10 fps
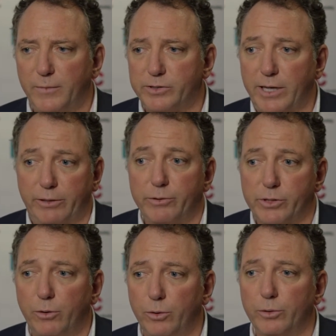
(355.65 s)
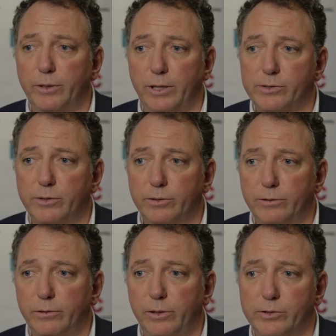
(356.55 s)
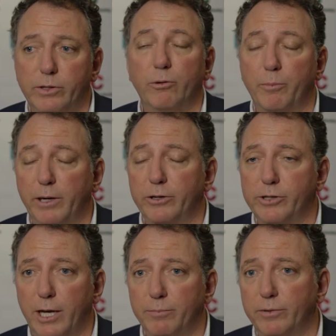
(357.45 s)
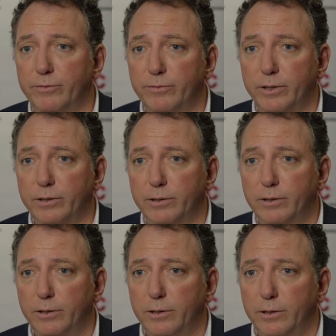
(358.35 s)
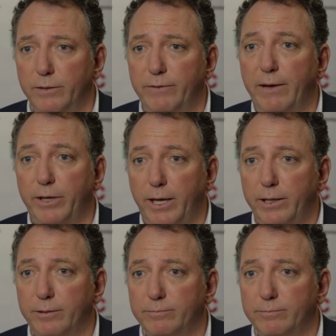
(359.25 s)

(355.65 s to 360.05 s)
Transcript: sector as a whole needs to do a better job of advocating.